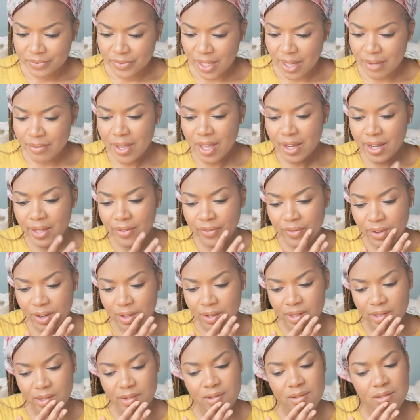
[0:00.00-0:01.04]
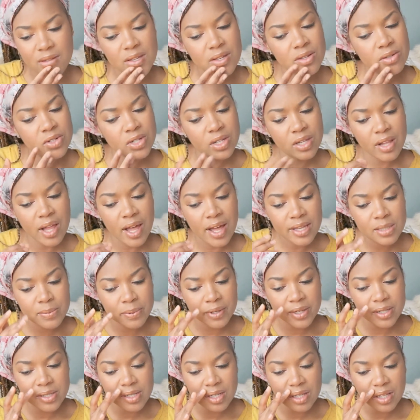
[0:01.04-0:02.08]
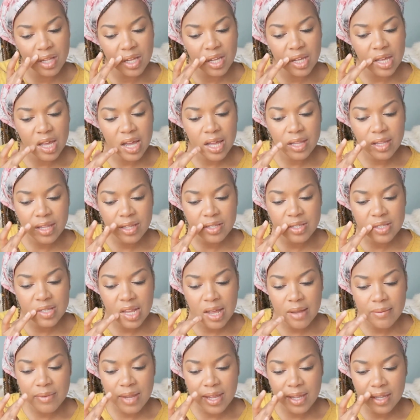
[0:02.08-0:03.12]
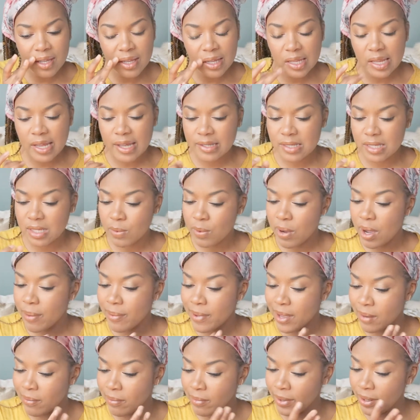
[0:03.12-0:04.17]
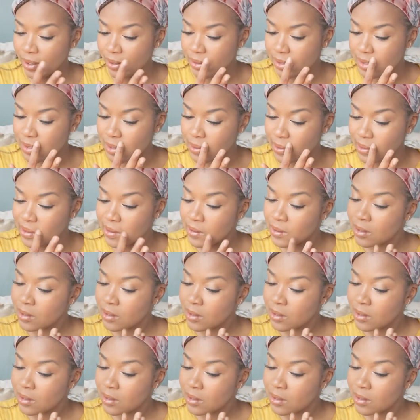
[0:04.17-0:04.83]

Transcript: I'm not even a huge gloss person. Like I stopped liking glosses probably in middle school.